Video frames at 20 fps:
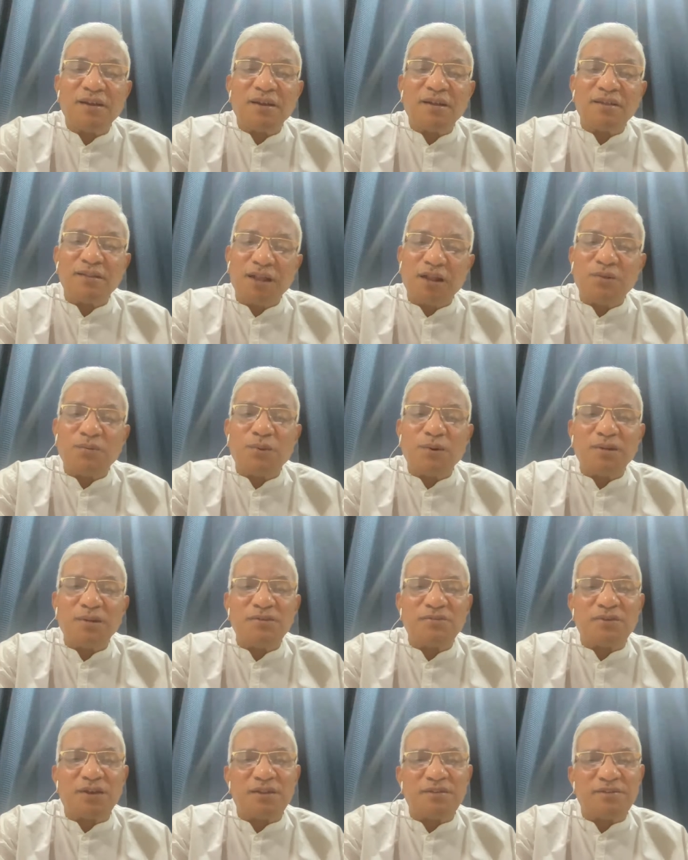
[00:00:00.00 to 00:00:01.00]
That's what
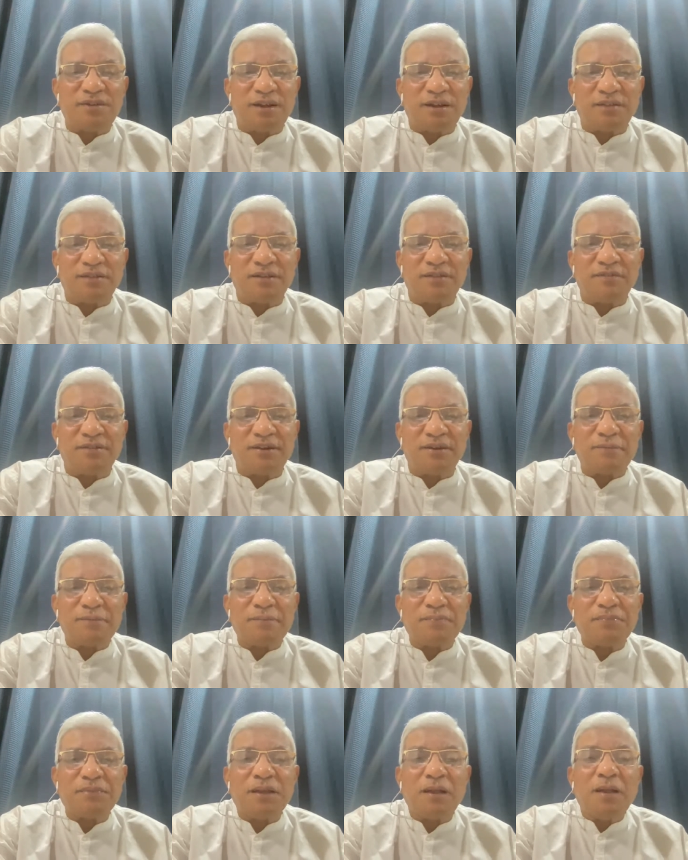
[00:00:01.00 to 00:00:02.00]
this culture has given.
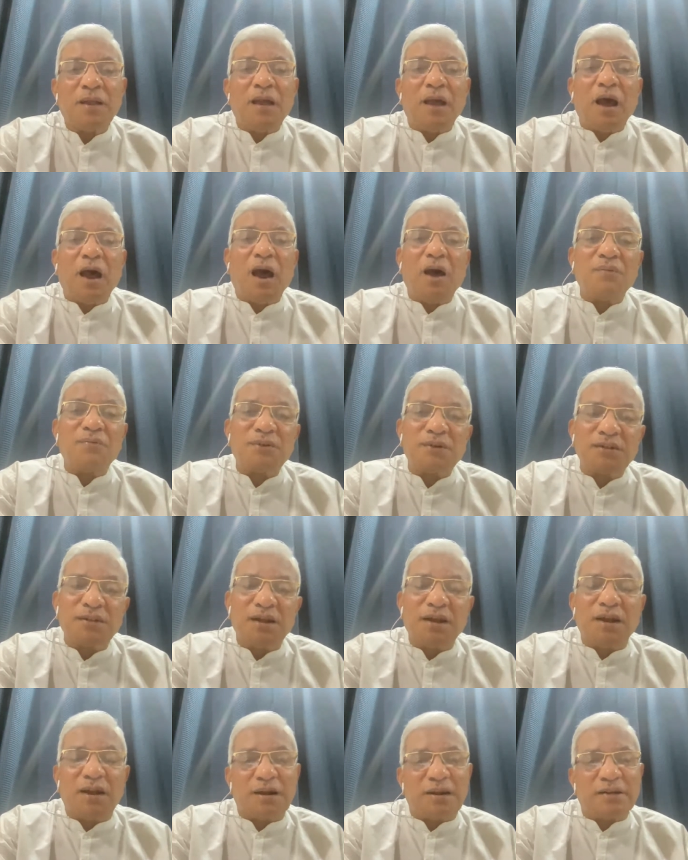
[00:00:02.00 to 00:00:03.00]
After
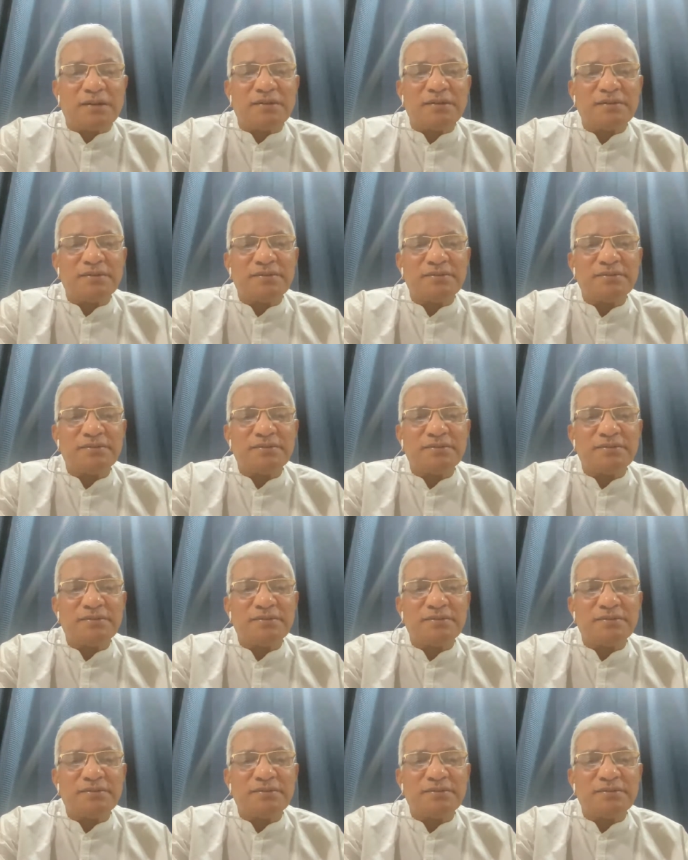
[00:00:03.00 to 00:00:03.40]
that,